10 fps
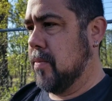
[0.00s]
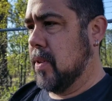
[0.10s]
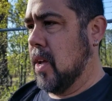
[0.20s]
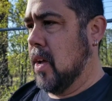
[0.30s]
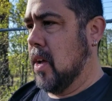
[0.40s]

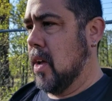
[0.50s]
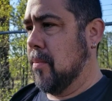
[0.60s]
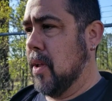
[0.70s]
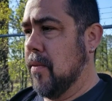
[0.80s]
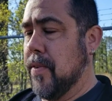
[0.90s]

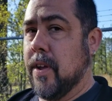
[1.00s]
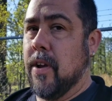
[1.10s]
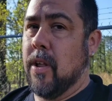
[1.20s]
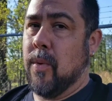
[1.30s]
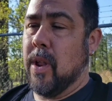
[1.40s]
I'm gonna figure
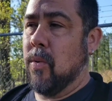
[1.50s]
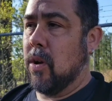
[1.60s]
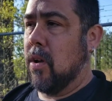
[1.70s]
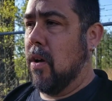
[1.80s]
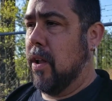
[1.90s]
out a way to
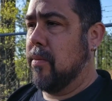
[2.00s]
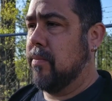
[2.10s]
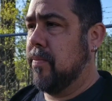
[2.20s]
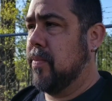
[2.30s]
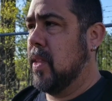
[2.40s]
work on it.
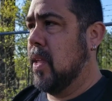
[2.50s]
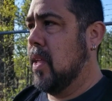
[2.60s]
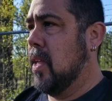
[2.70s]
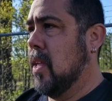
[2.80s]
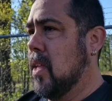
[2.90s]

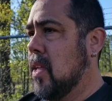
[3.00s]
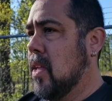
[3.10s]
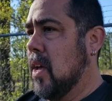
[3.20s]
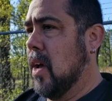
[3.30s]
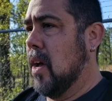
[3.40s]

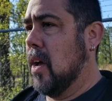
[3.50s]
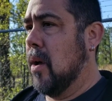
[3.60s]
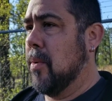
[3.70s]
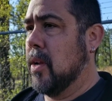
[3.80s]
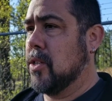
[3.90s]

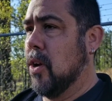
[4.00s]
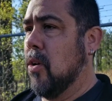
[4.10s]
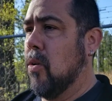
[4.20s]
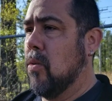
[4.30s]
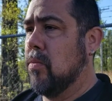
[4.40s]
I'm gonna
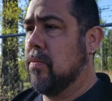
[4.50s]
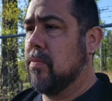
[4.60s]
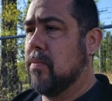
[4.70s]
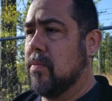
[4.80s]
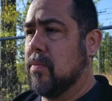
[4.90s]
show
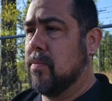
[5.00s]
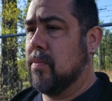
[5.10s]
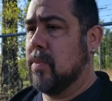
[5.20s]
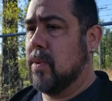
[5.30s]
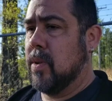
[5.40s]

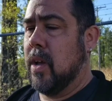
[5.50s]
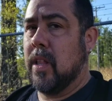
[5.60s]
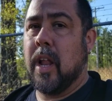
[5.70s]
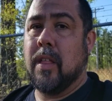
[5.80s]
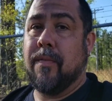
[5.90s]
a lot of the
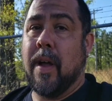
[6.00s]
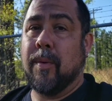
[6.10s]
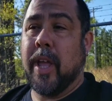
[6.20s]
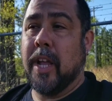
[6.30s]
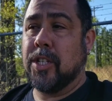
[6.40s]

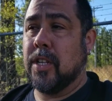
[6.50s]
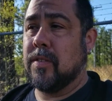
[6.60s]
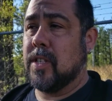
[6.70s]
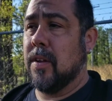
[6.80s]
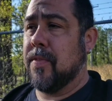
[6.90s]
fabrication and stuff
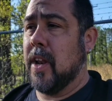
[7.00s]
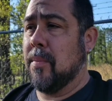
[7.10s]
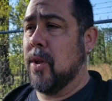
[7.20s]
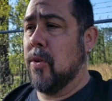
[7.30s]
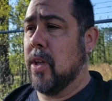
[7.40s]
that I'm
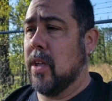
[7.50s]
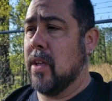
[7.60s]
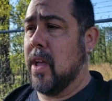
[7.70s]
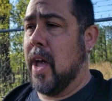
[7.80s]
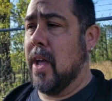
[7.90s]
doing
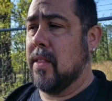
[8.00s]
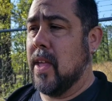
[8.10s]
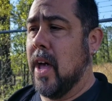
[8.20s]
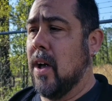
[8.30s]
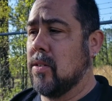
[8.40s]
at the
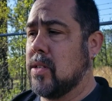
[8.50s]
house,